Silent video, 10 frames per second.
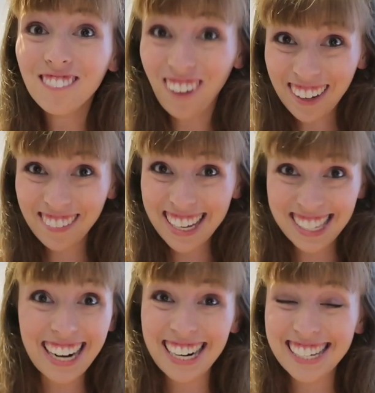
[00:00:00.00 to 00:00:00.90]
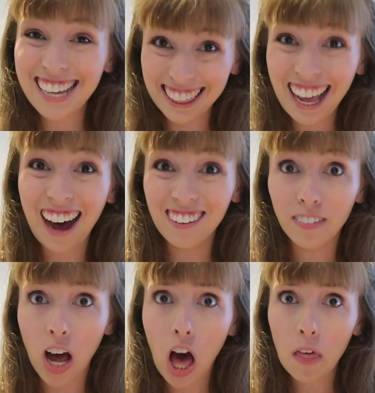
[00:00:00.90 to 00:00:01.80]
One of these ideas I
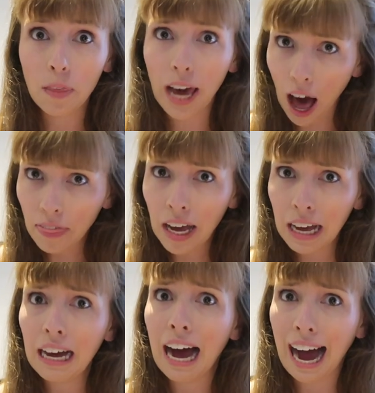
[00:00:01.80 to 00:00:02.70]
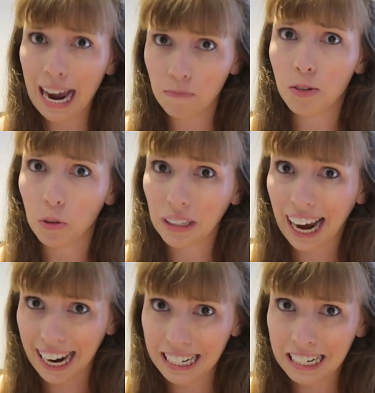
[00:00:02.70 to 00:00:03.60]
love, the other I absolutely
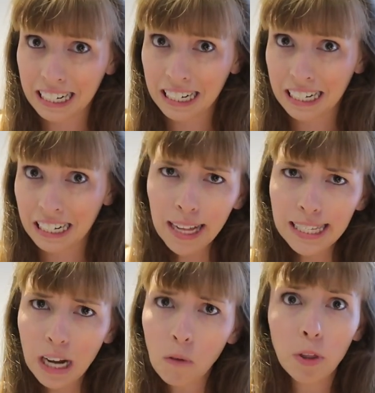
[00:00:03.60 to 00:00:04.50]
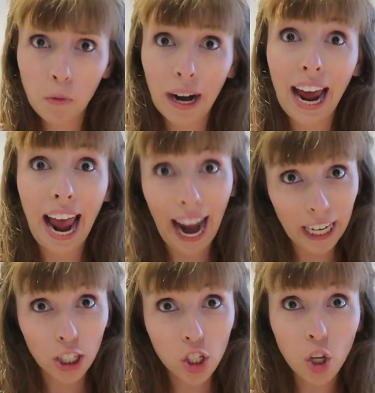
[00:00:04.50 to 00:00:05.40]
hate. Let's start with the one I
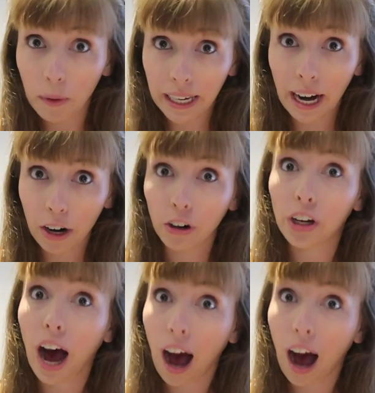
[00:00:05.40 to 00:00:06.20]
hated so we can end on a